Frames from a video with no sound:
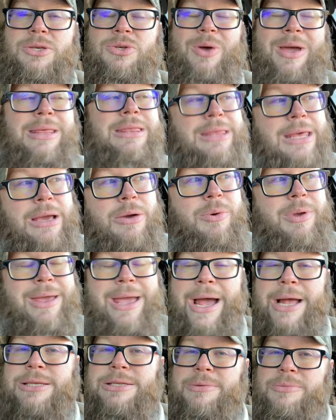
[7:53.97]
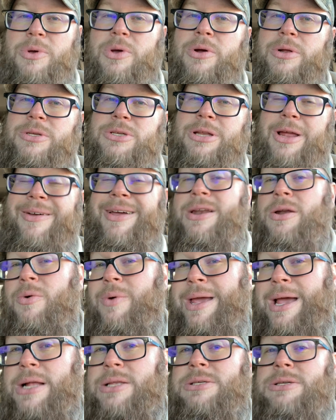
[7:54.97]
So I think we got some good stuff. I know
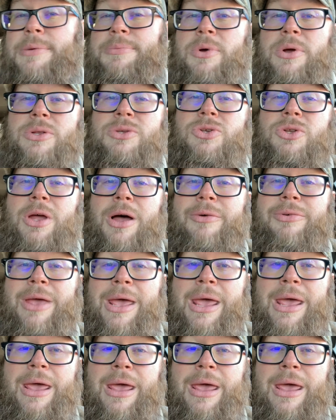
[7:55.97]
we got some good stuff.